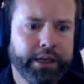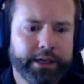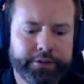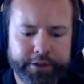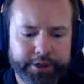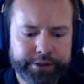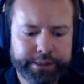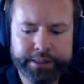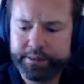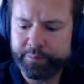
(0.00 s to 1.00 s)
And flows
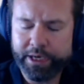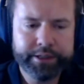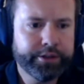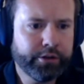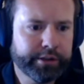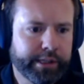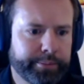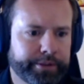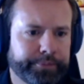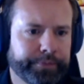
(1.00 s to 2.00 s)
is a brand new
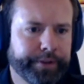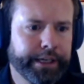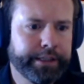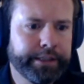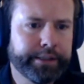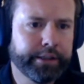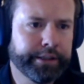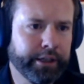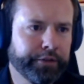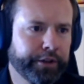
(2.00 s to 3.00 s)
concept that is still
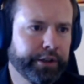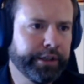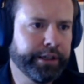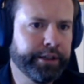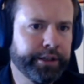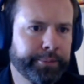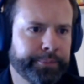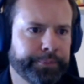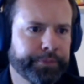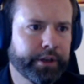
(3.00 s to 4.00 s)
in alpha in
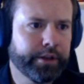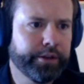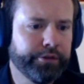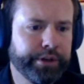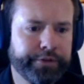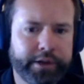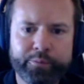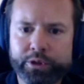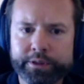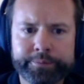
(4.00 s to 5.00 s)
the reframe
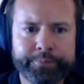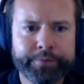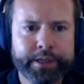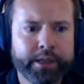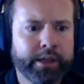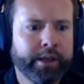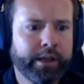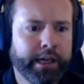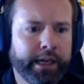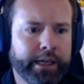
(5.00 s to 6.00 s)
world,
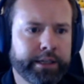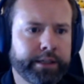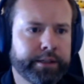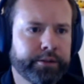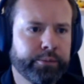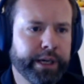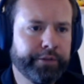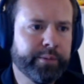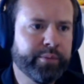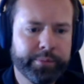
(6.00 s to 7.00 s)
and we
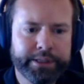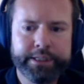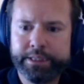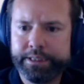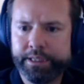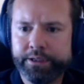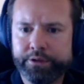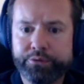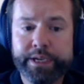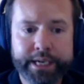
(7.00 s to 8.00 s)
have implemented it in
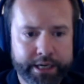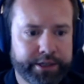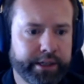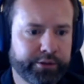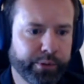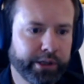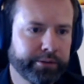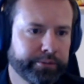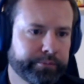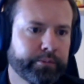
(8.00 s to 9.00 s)
Redash as well.
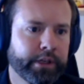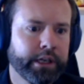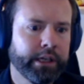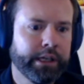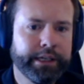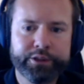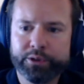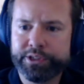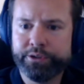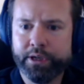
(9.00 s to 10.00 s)
It is
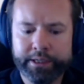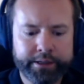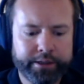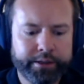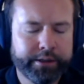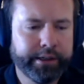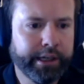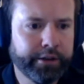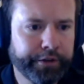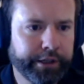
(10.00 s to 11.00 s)
also under
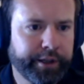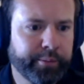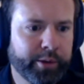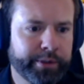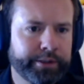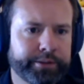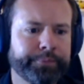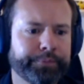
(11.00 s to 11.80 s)
alpha at the moment.